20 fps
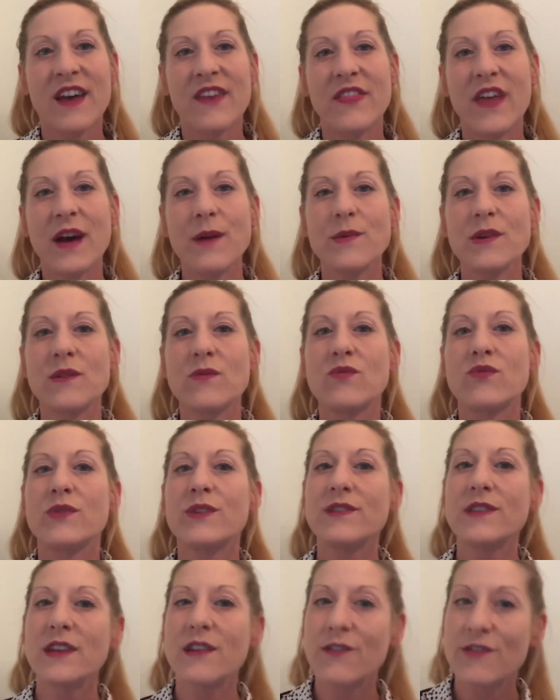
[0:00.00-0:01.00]
that would
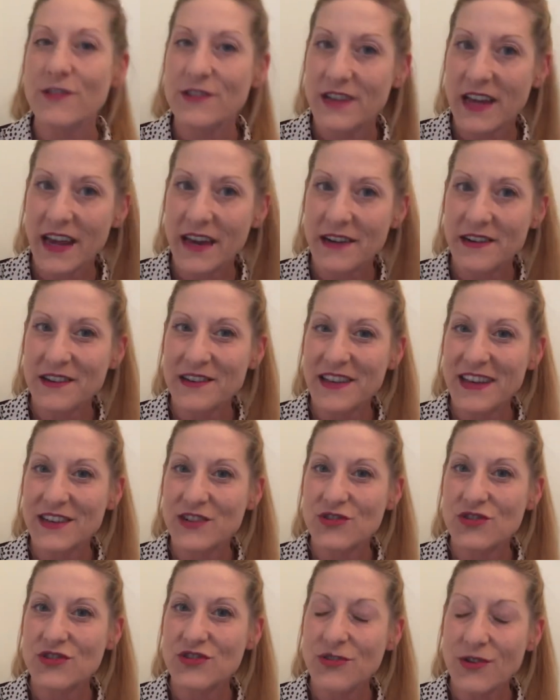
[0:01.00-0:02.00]
really curtail
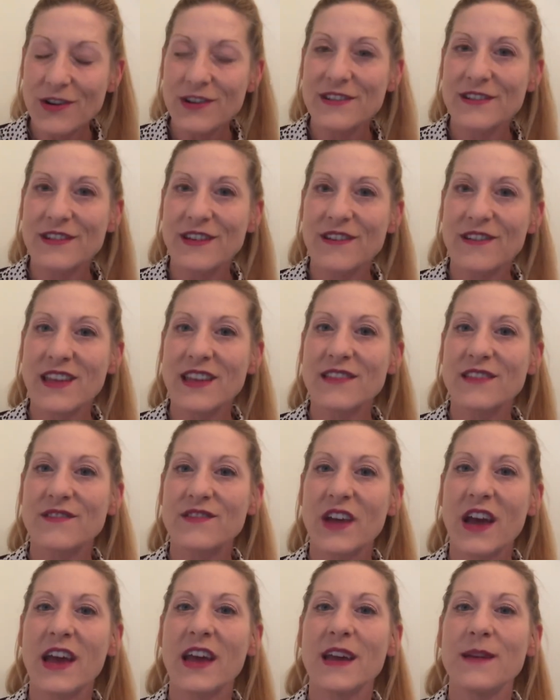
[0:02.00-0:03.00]
and shorten the length of
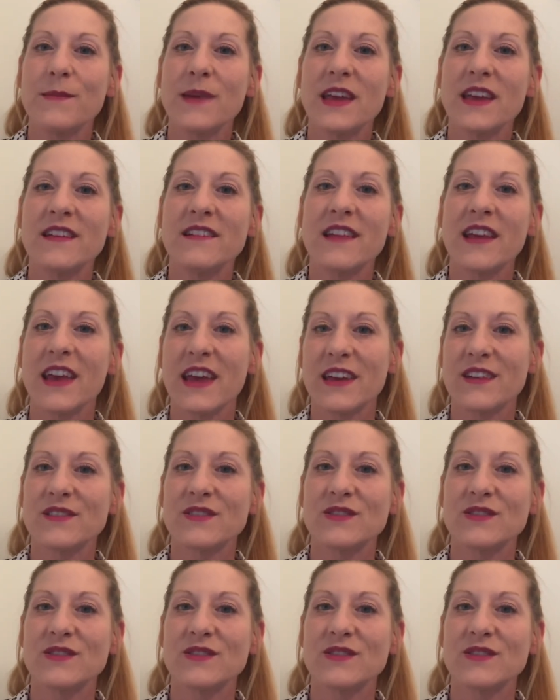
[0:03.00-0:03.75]
time it takes